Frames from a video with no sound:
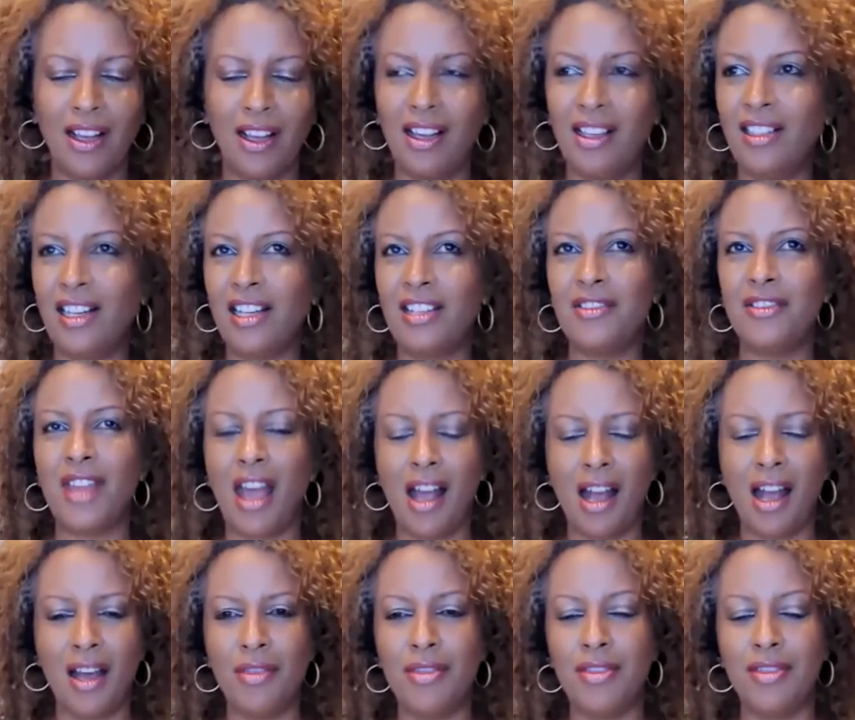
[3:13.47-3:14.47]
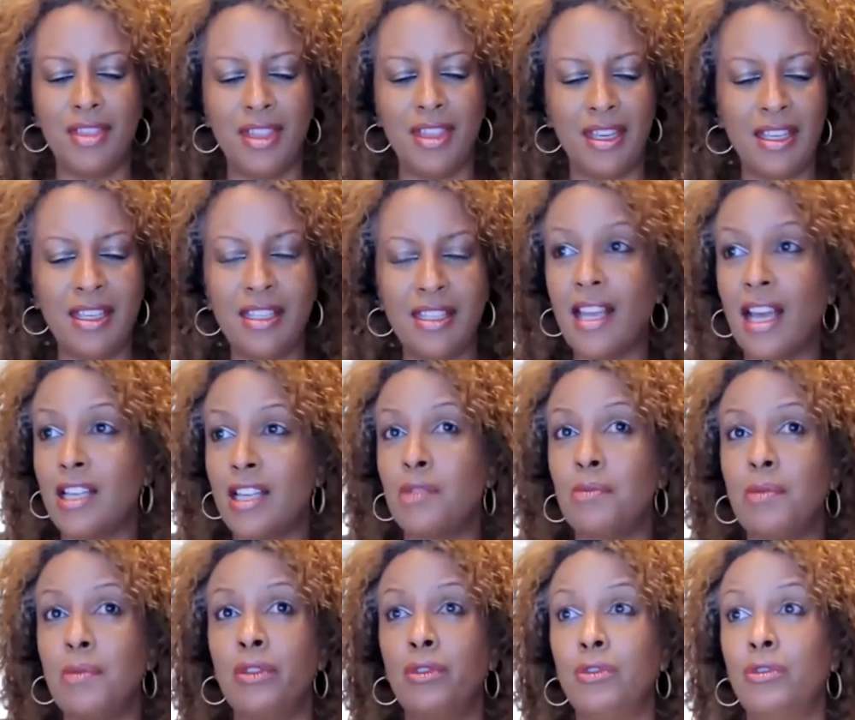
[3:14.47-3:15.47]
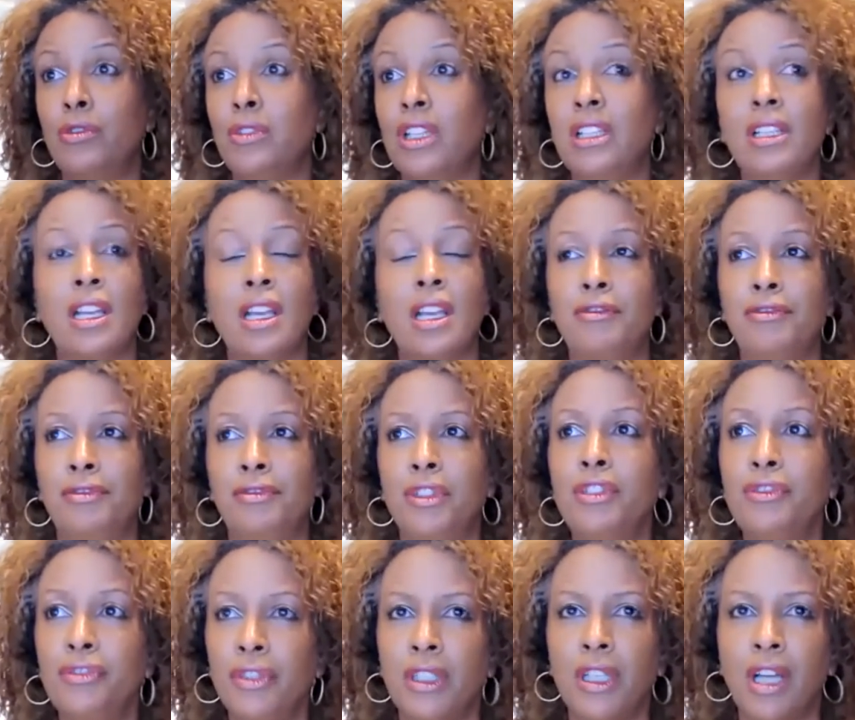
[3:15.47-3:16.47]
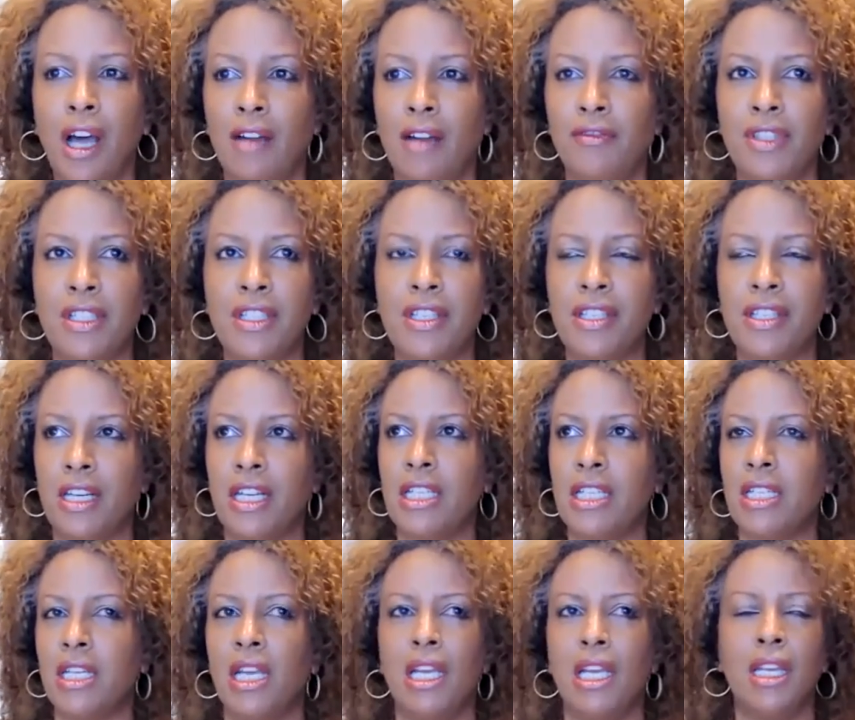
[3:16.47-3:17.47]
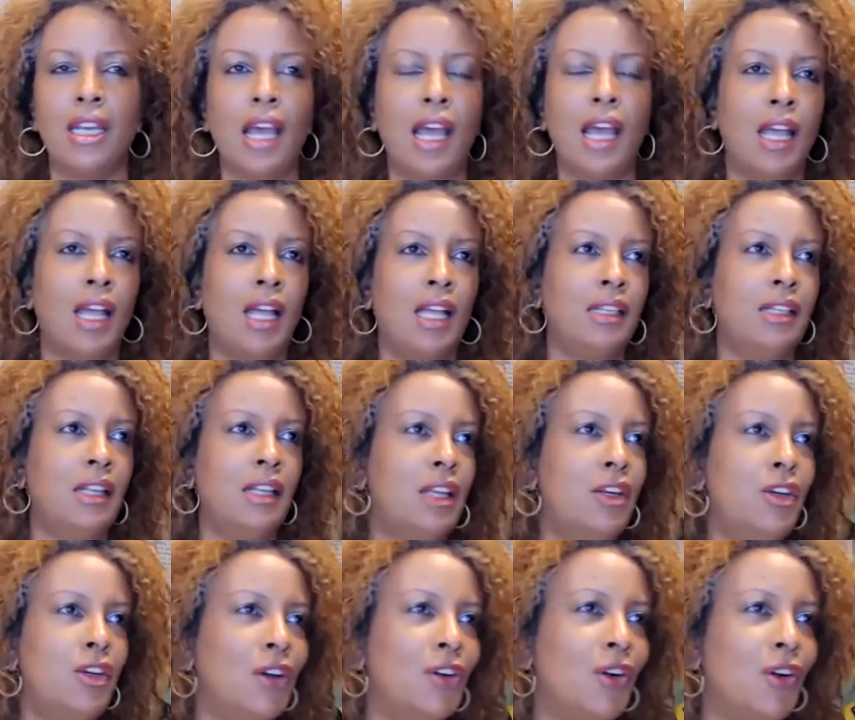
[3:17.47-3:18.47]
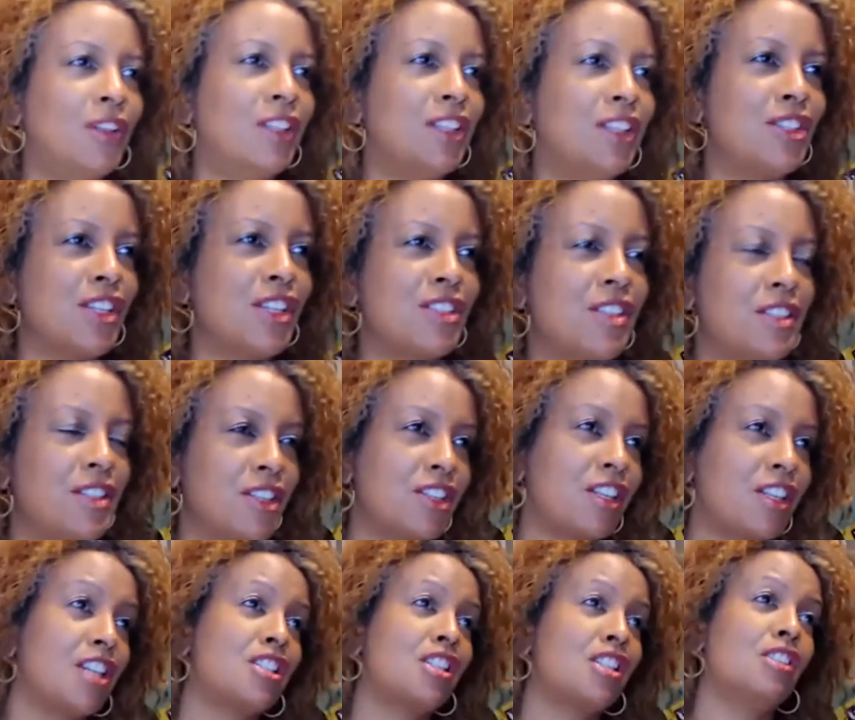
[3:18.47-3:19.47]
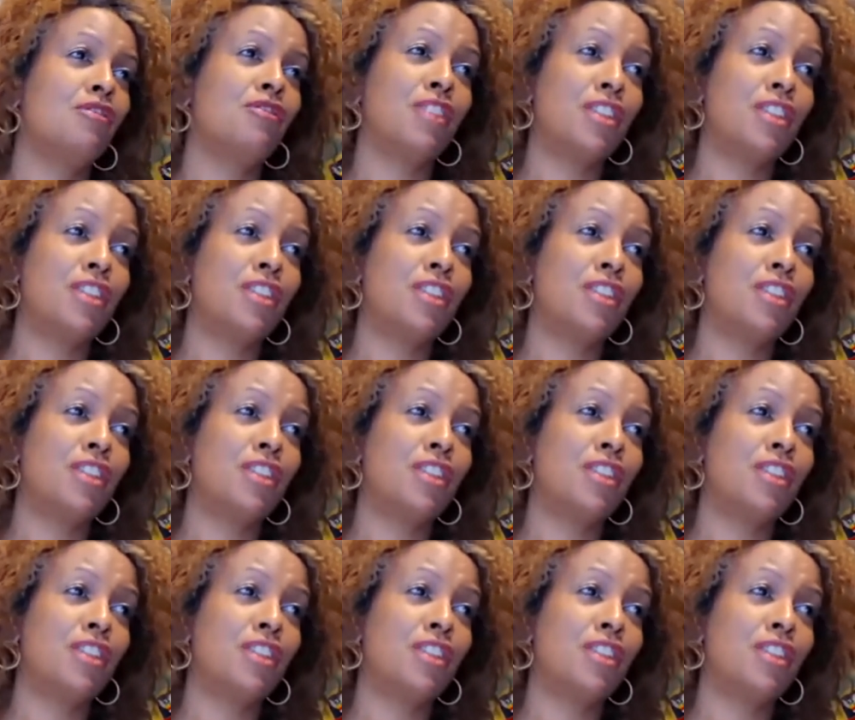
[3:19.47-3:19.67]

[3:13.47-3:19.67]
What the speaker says: All right, this has been really a fruitful conversation, and not only just a discussion.